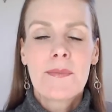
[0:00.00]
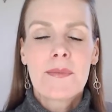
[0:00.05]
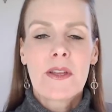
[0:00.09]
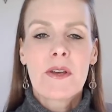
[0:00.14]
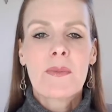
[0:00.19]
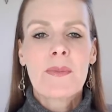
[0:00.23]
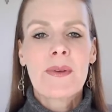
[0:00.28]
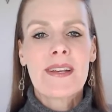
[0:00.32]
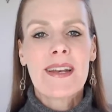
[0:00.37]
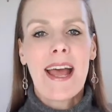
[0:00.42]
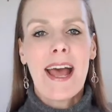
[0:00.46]

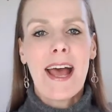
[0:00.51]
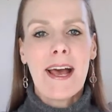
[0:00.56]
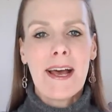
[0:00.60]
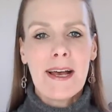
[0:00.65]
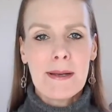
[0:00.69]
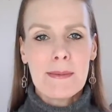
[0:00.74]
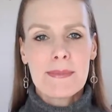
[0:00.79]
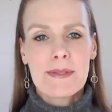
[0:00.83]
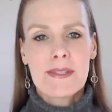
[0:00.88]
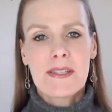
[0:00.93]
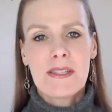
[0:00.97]
It'll be an
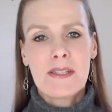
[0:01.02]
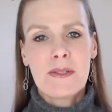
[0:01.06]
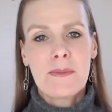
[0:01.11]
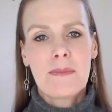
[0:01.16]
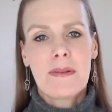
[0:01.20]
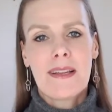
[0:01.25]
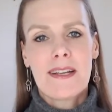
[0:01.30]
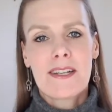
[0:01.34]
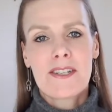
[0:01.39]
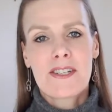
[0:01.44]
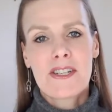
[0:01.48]

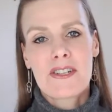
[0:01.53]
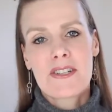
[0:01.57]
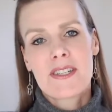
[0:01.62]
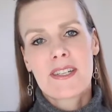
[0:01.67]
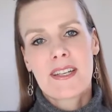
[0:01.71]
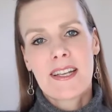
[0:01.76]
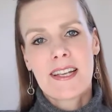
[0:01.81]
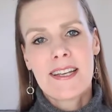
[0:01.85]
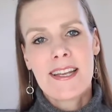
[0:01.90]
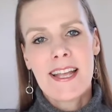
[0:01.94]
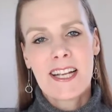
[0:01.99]
absolute pleasure to
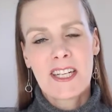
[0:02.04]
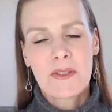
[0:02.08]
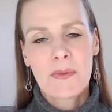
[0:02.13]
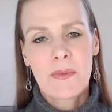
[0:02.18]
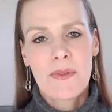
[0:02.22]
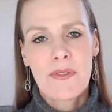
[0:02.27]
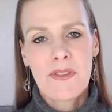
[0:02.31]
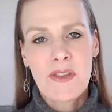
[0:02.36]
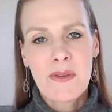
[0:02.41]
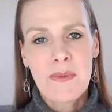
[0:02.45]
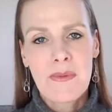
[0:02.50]
connect
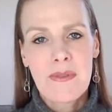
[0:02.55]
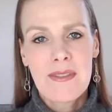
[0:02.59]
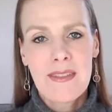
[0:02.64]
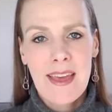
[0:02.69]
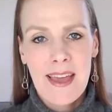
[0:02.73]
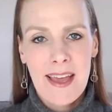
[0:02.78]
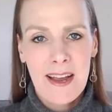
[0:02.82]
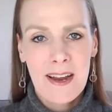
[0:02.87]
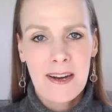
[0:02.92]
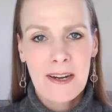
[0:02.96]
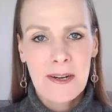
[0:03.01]
with you
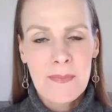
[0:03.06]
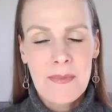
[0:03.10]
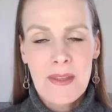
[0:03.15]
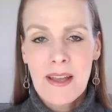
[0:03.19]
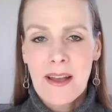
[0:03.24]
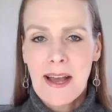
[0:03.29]
there.